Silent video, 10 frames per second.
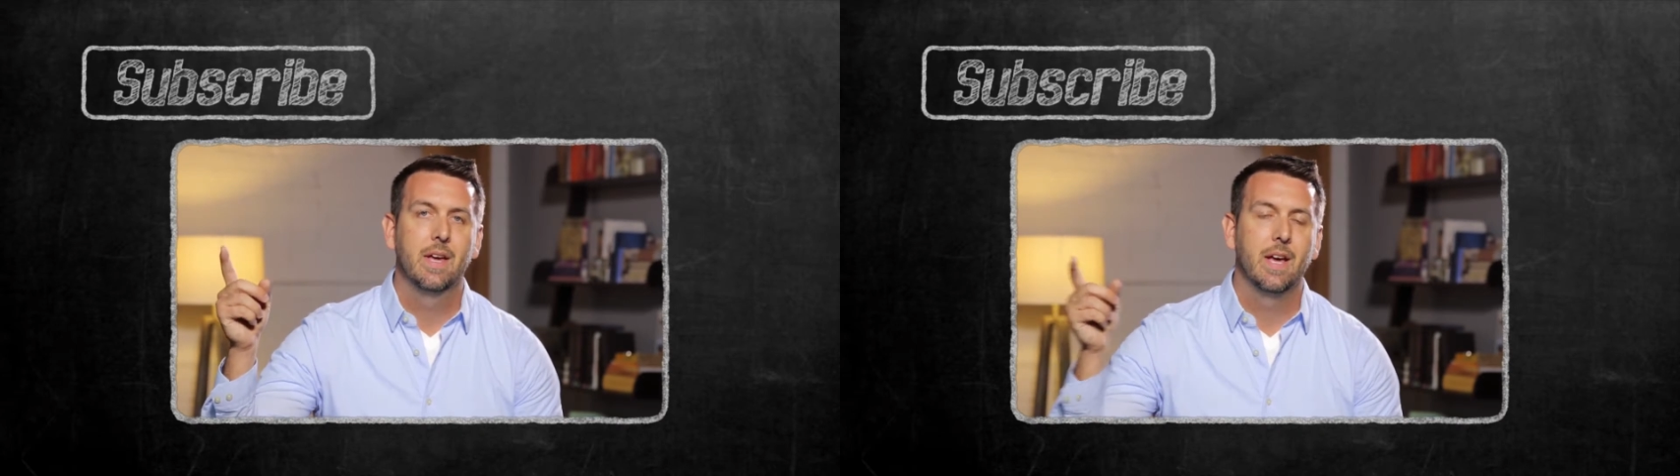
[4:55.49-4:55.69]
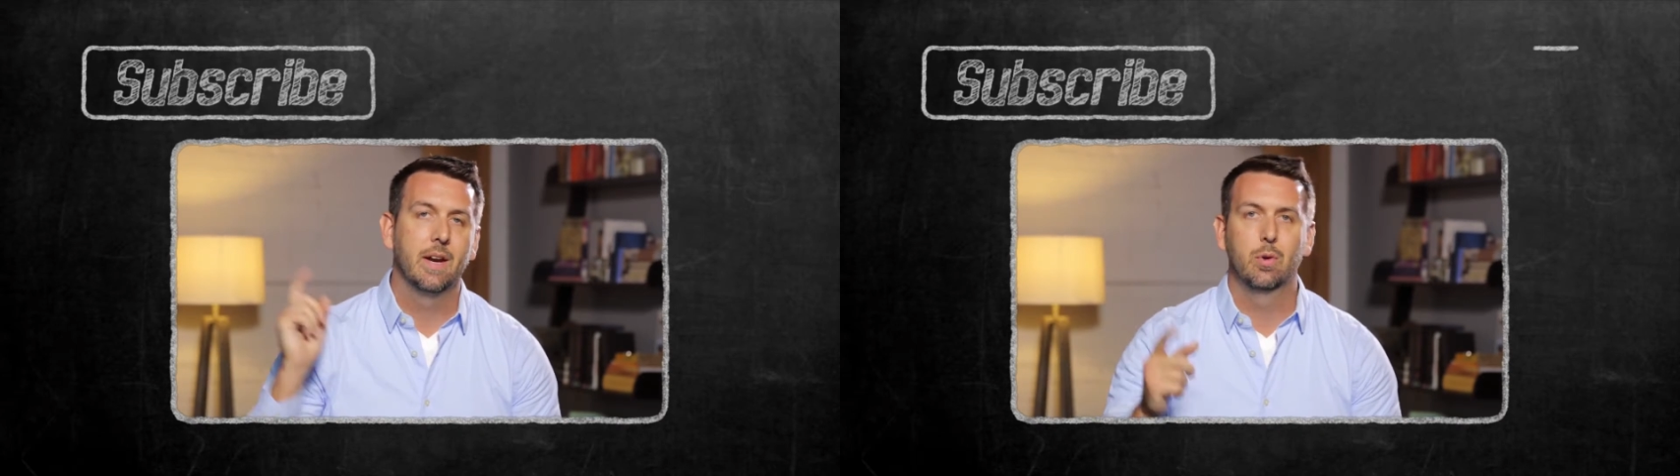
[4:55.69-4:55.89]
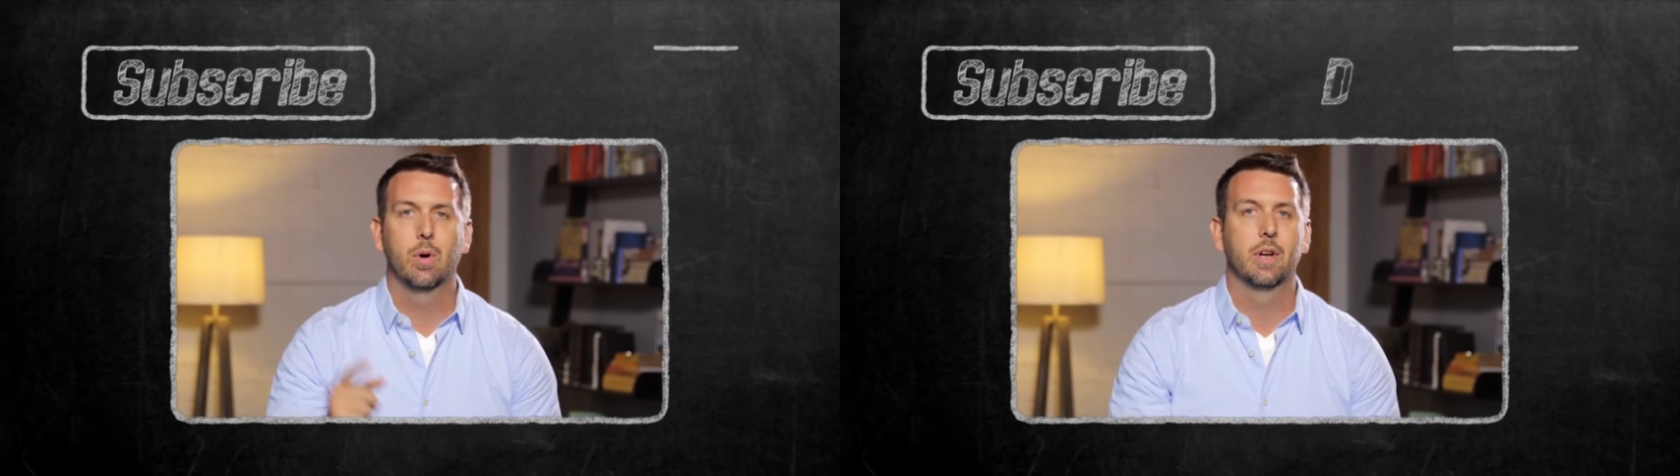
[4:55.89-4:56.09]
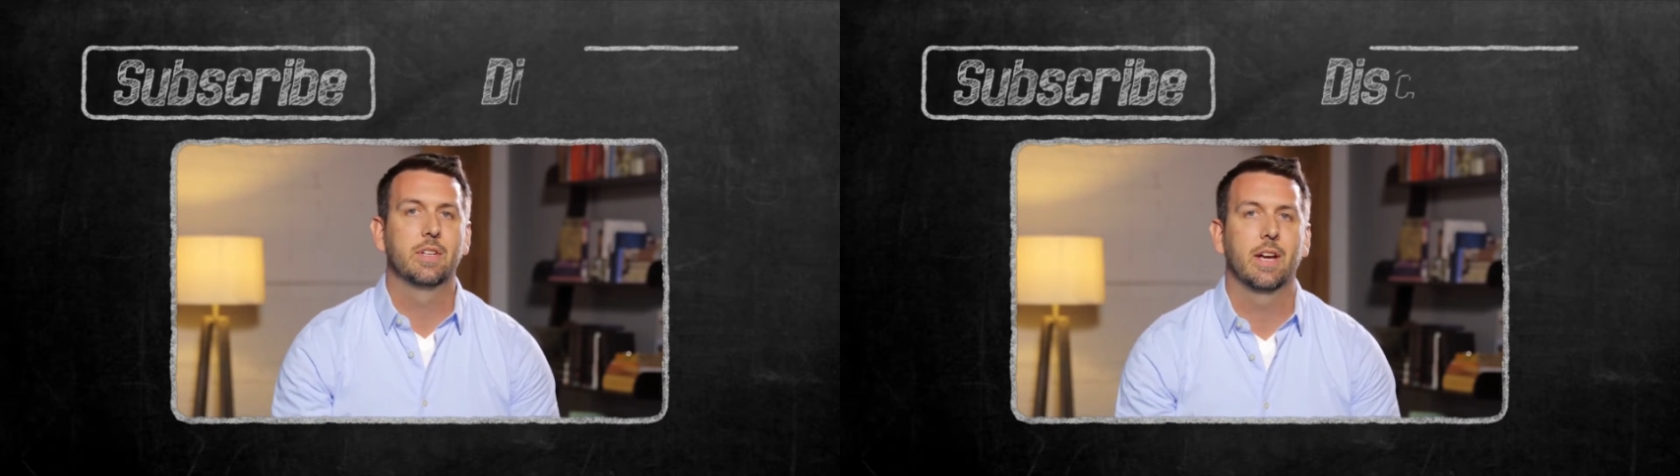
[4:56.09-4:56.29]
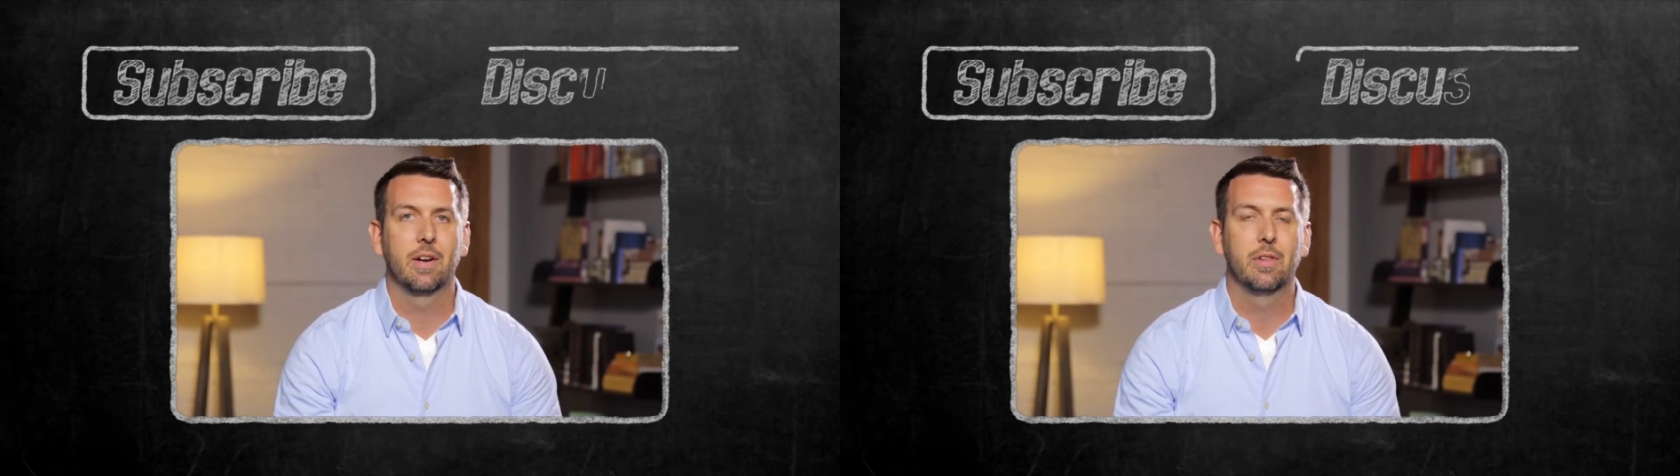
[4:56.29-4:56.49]
And if you want to
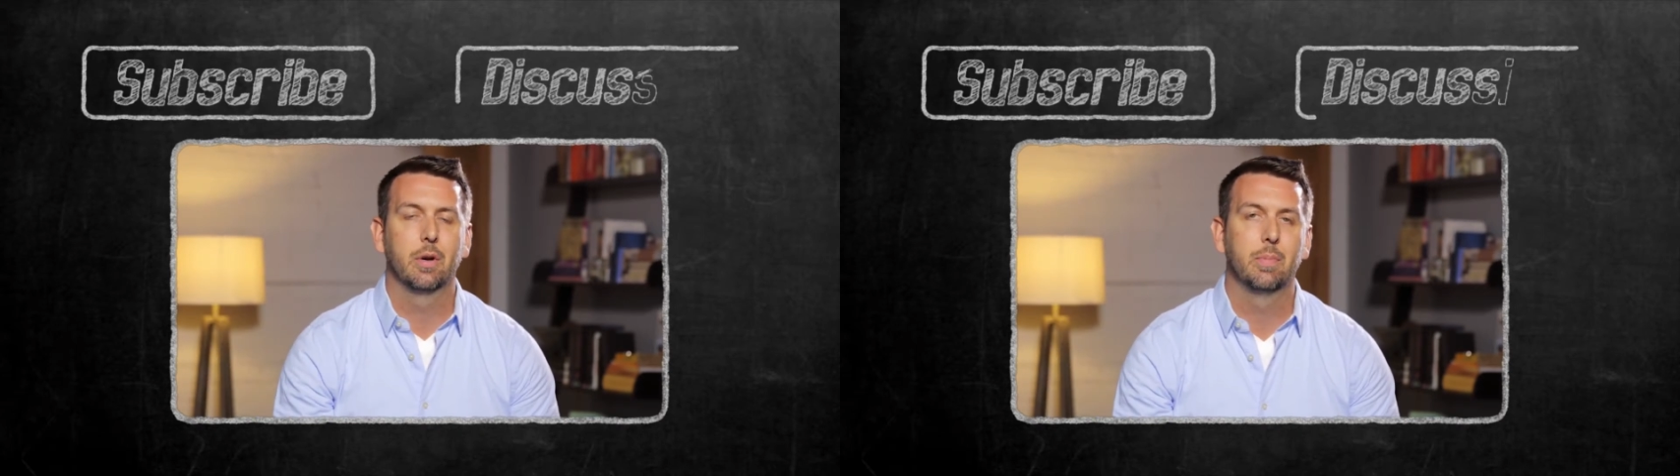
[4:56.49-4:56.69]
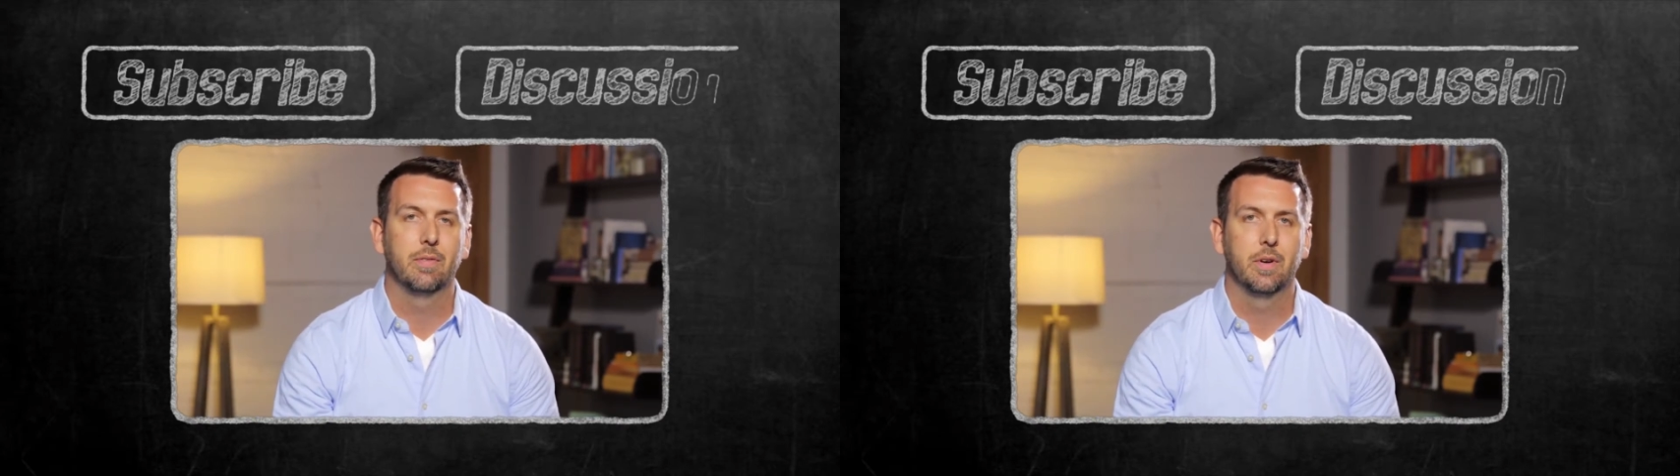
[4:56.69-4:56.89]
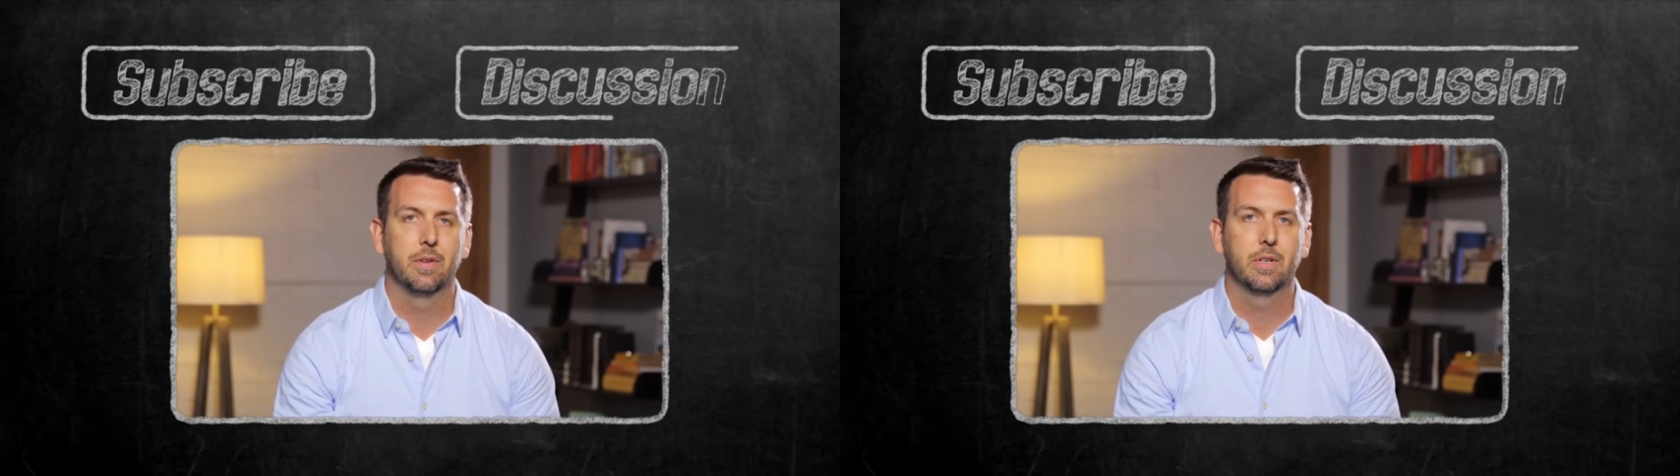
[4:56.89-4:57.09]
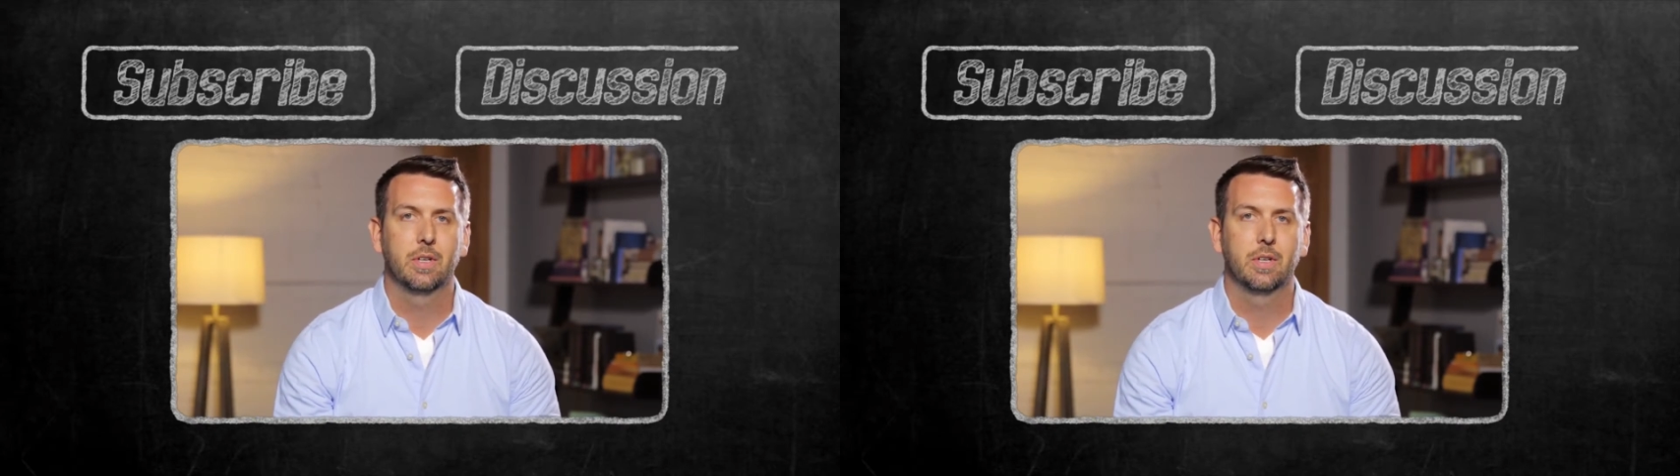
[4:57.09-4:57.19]
take it a little bit further,